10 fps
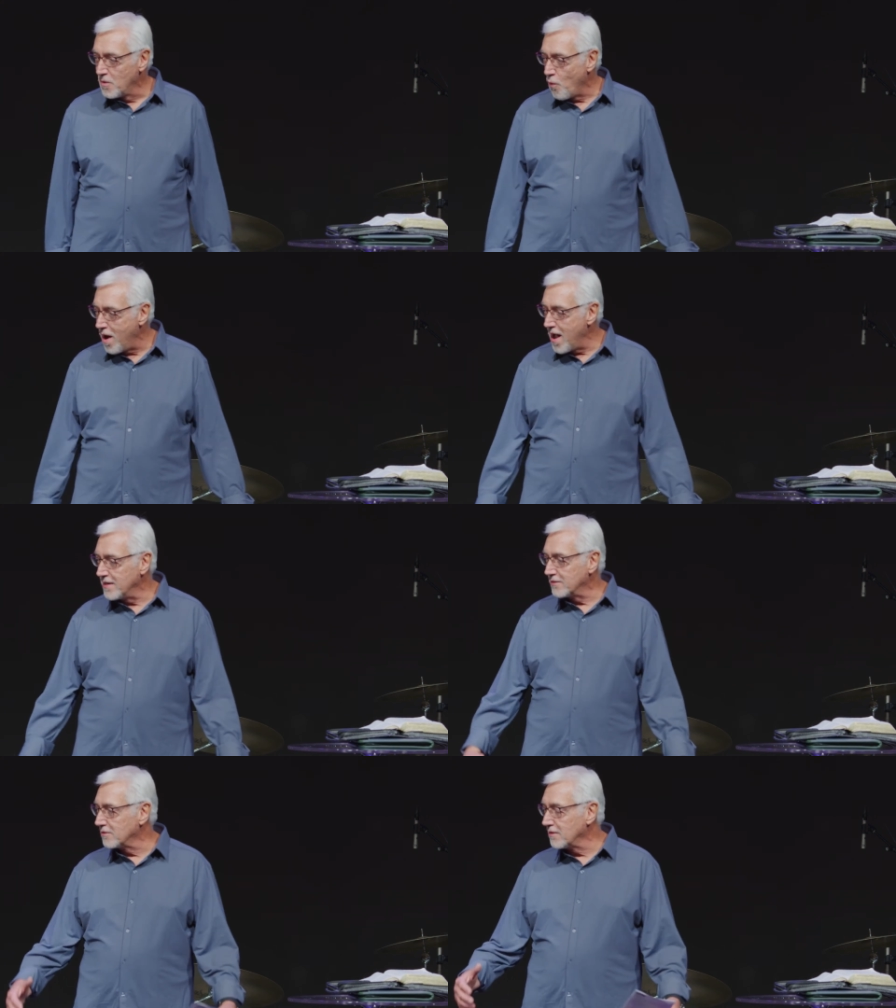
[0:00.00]
Why
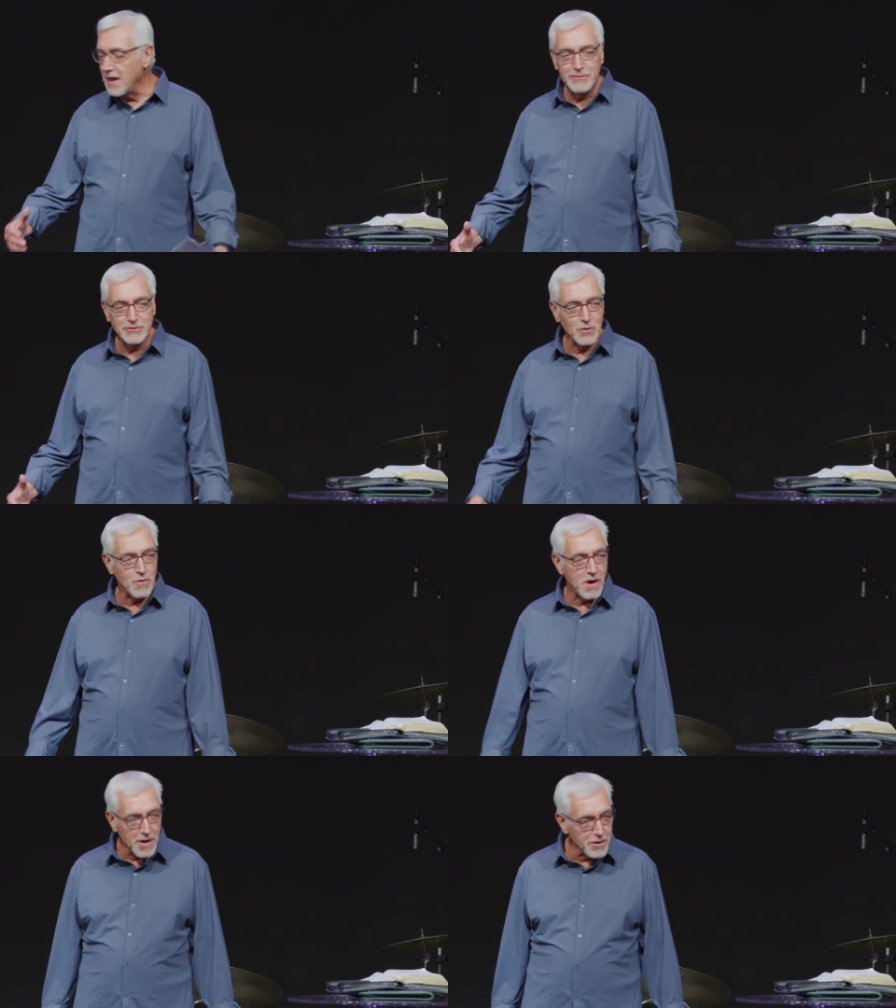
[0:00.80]
is life so
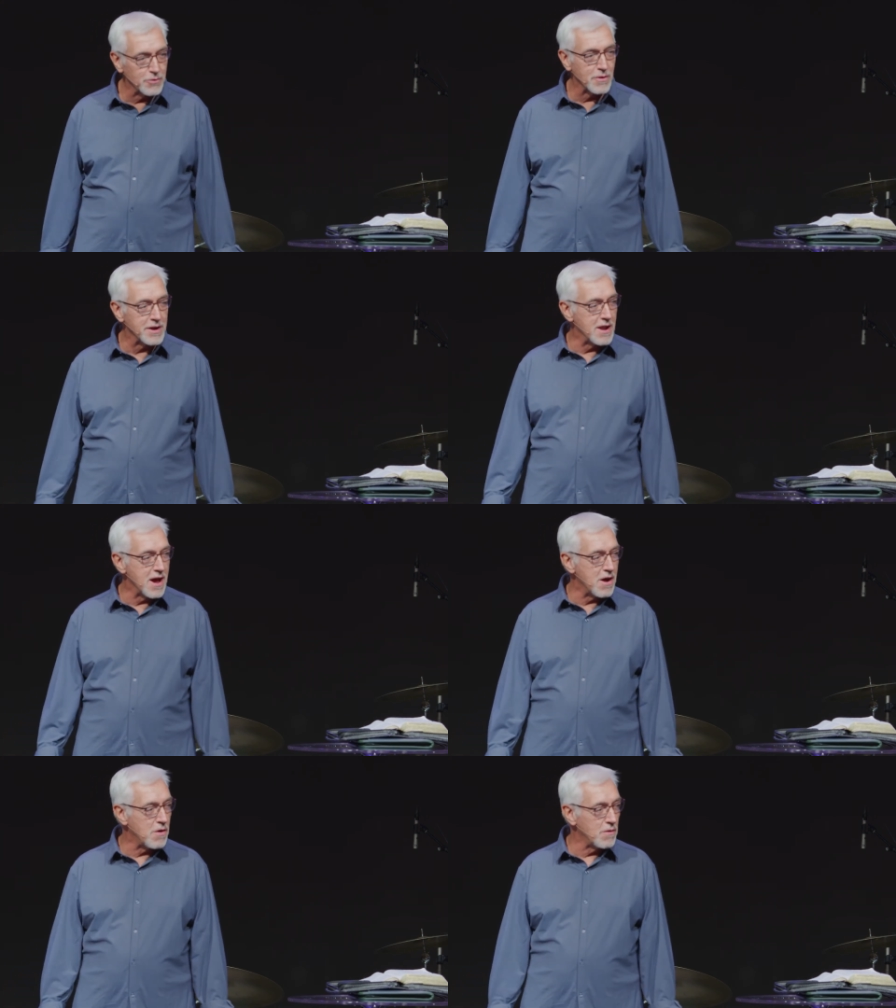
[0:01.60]
hard right now?